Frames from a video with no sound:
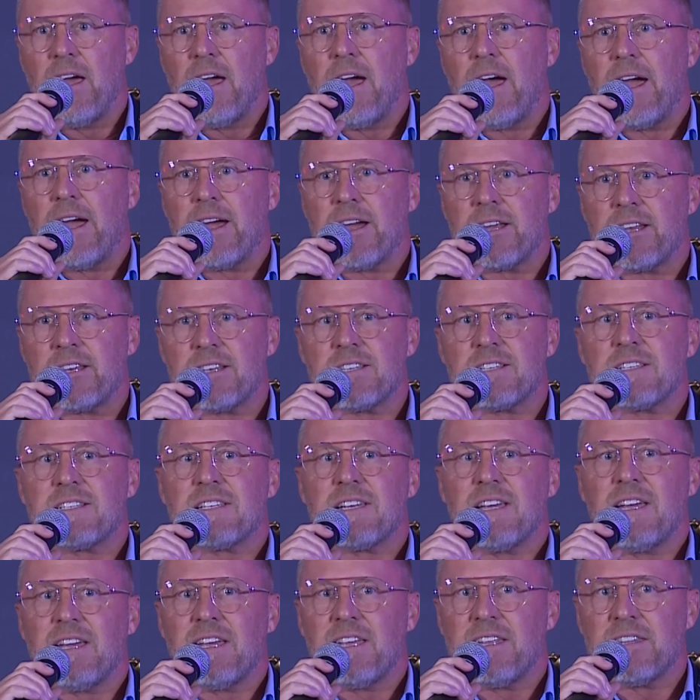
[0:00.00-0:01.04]

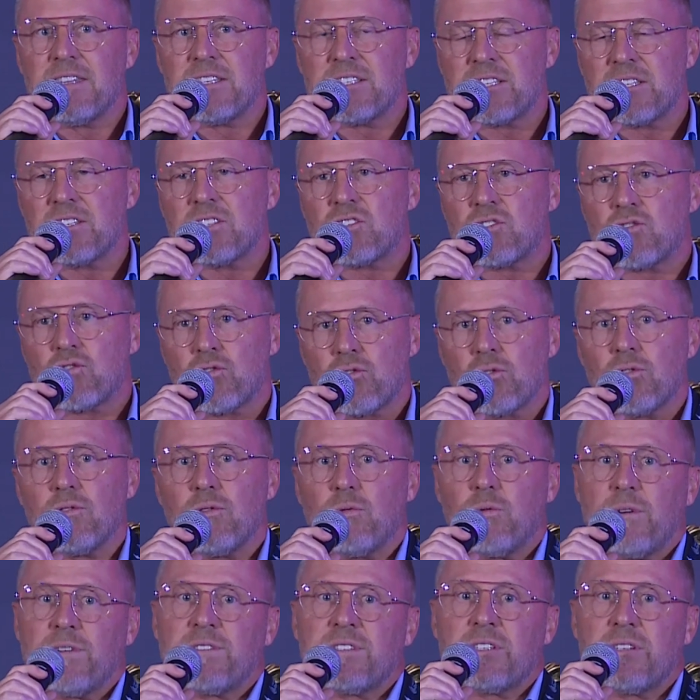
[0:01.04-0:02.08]
And this is true
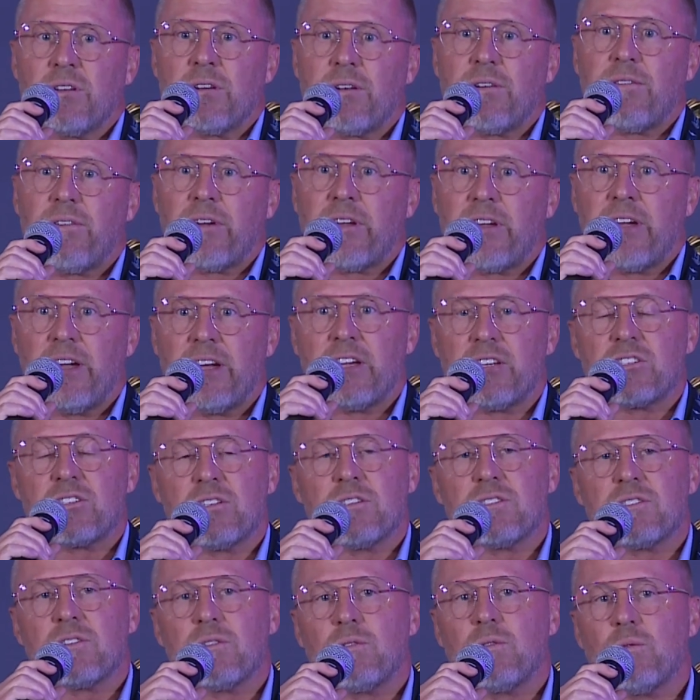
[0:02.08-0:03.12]
with
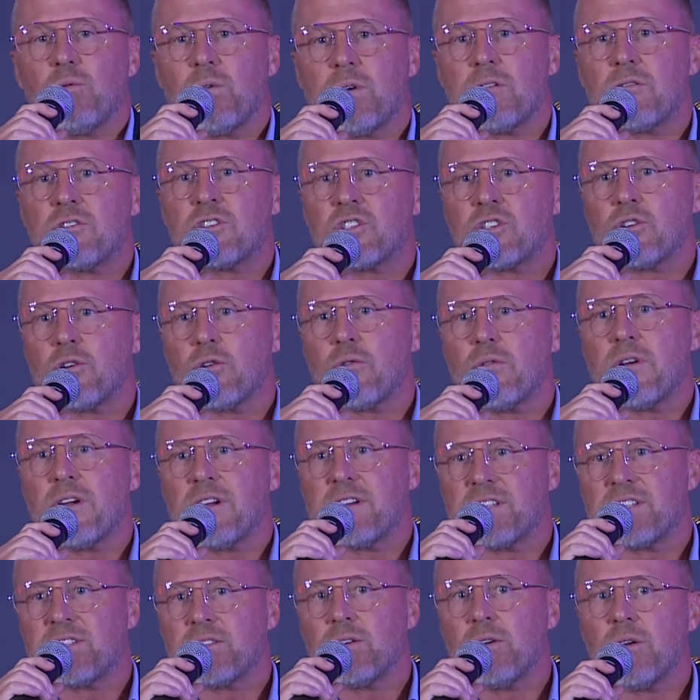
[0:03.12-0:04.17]
certification. So we're assuring
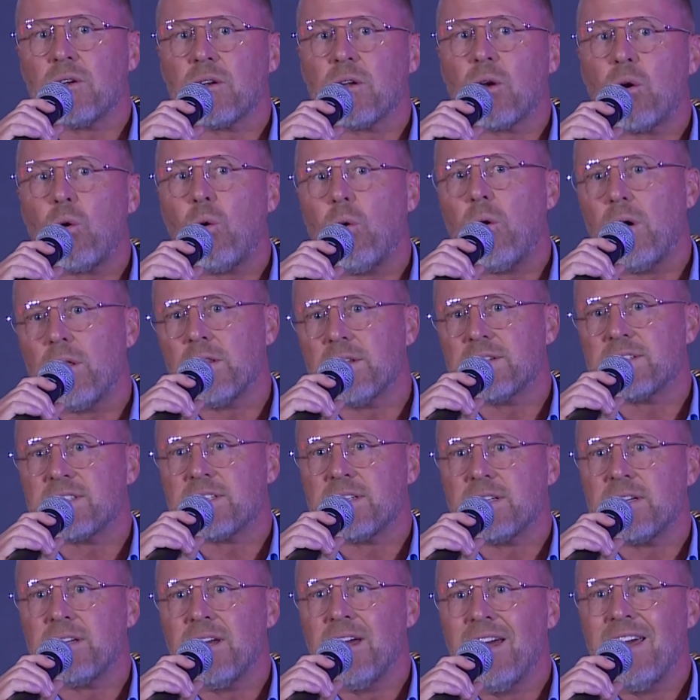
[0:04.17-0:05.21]
a certain
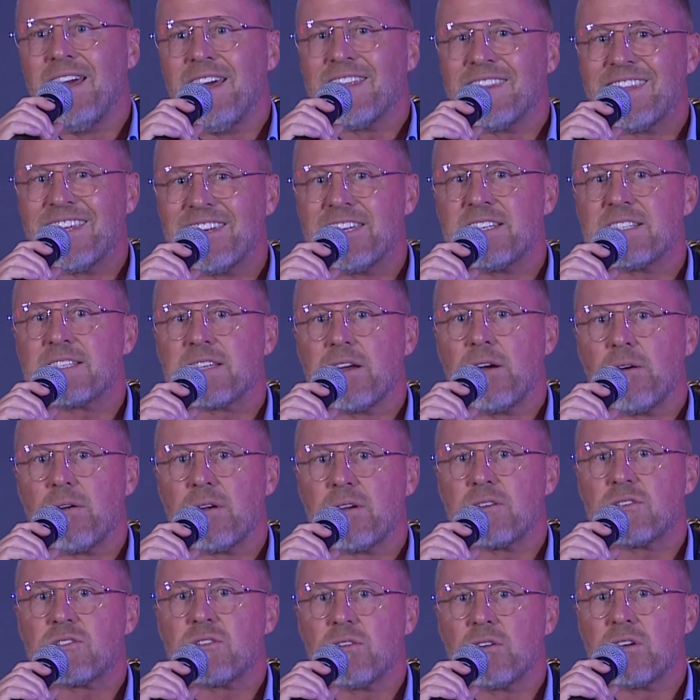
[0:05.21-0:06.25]
quality that is
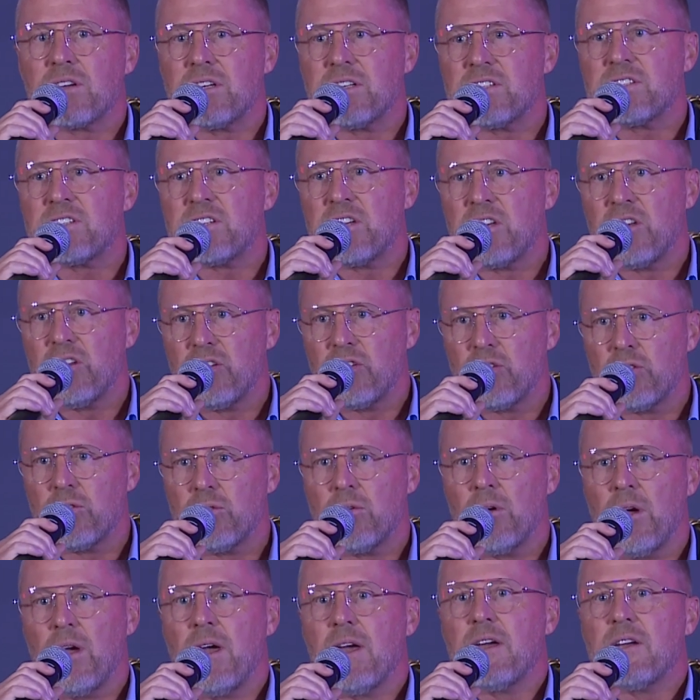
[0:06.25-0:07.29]
going to continue
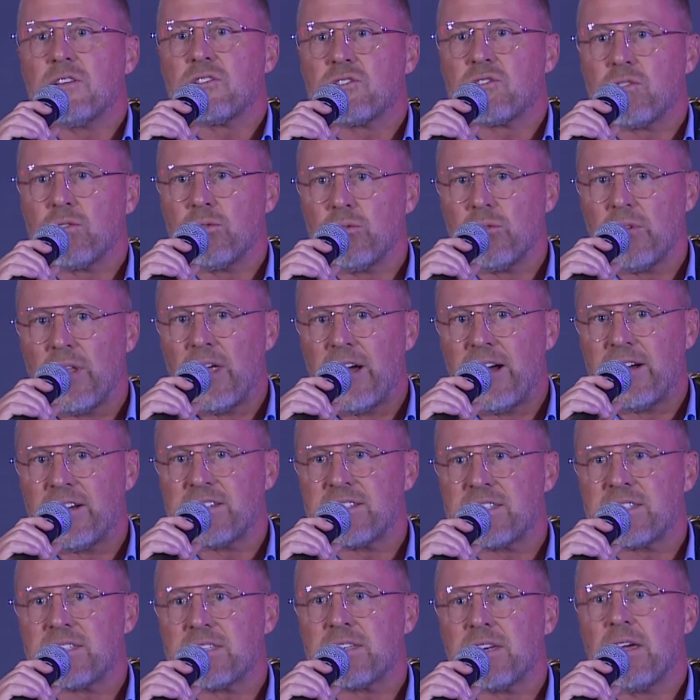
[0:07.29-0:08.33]
to
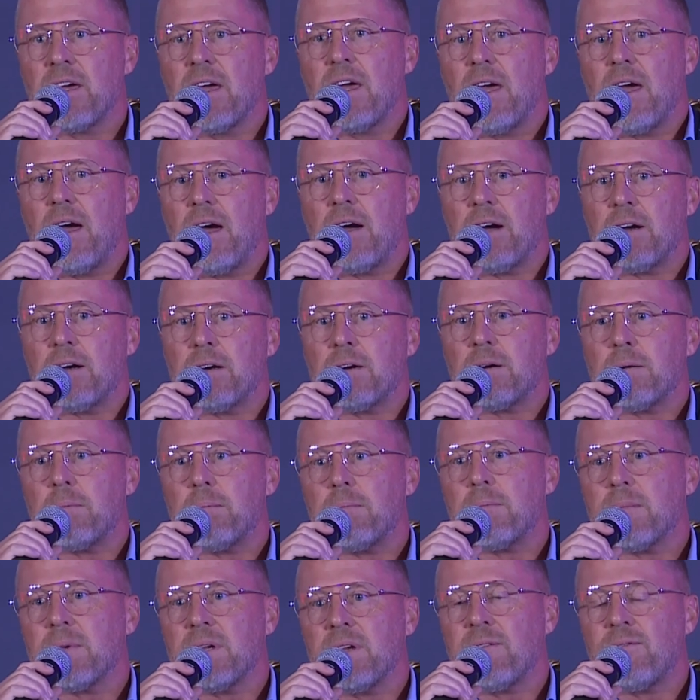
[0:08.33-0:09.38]
last.
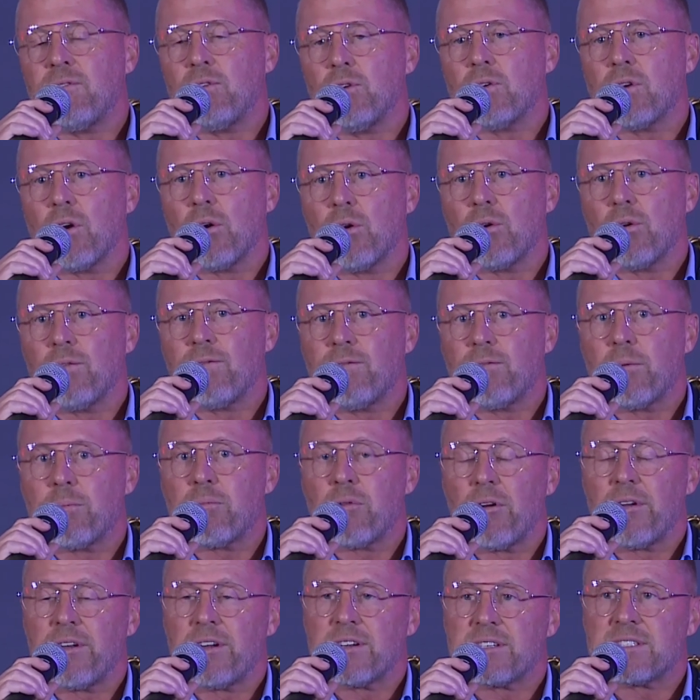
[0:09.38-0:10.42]
If you go for
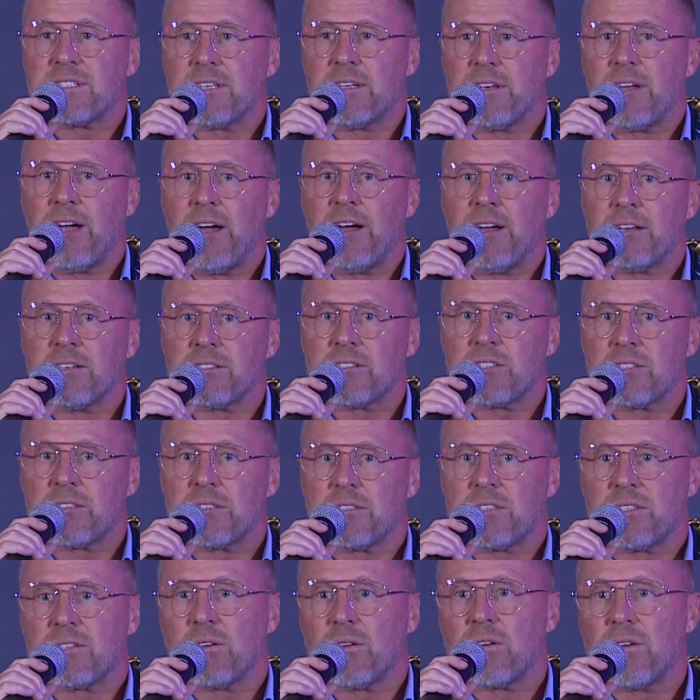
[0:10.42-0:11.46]
products that aren't
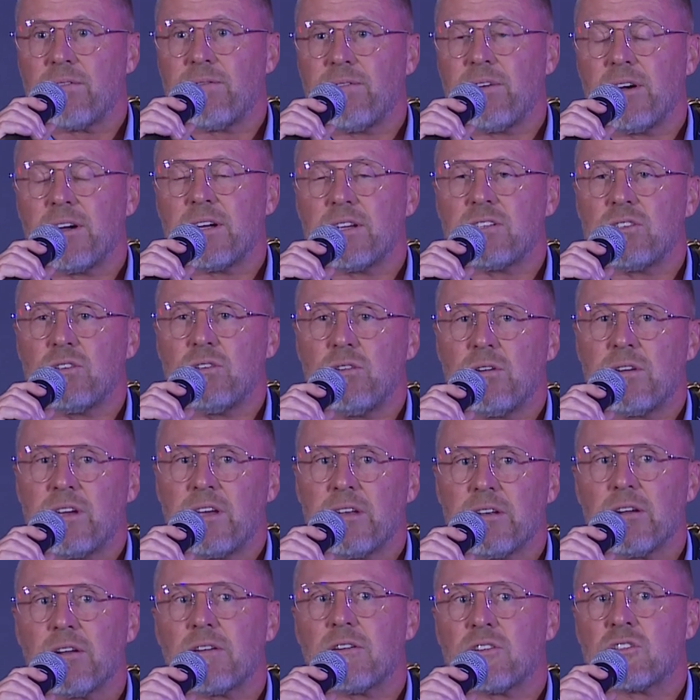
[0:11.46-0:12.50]
certified, you
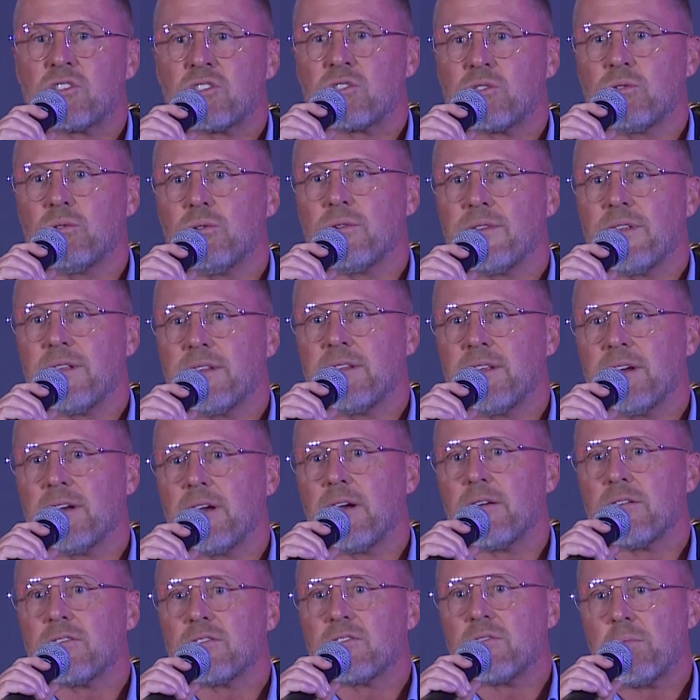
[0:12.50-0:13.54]
cannot assure that they're
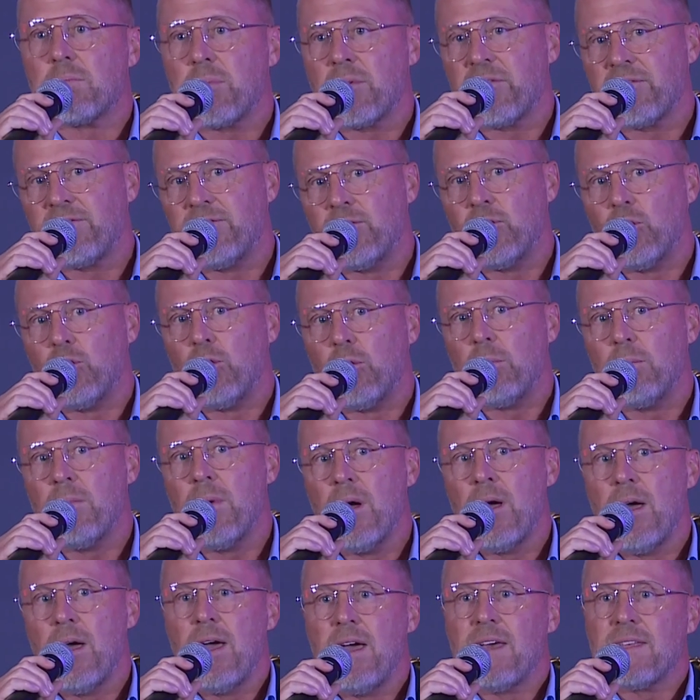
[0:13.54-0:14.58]
going to perform
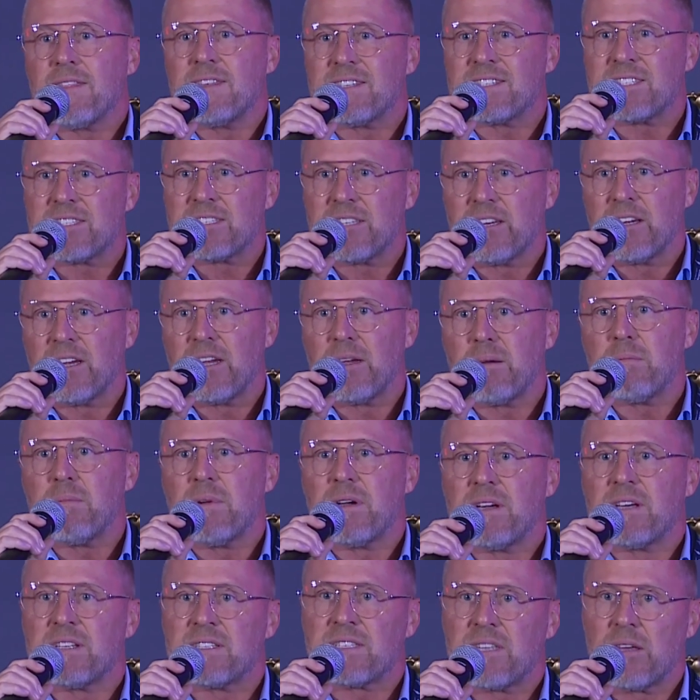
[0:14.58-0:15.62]
the same
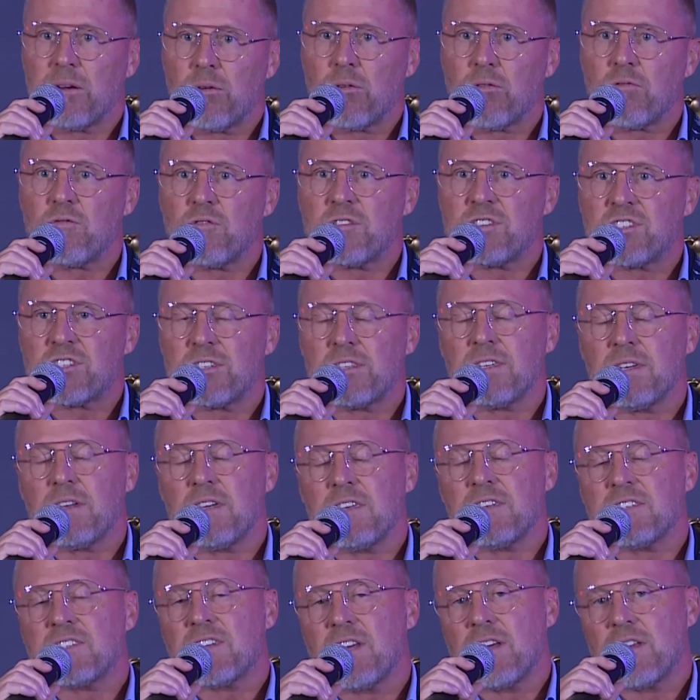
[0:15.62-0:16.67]
as they were originally
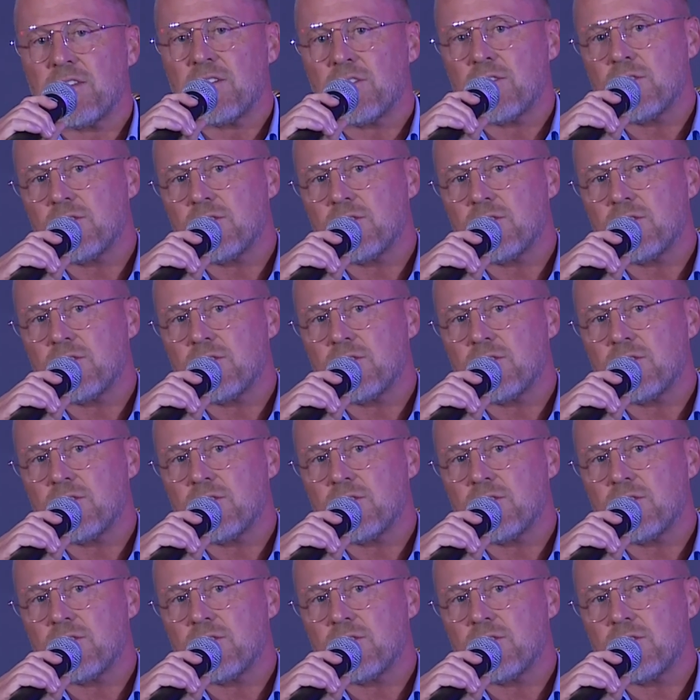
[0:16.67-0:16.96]
intended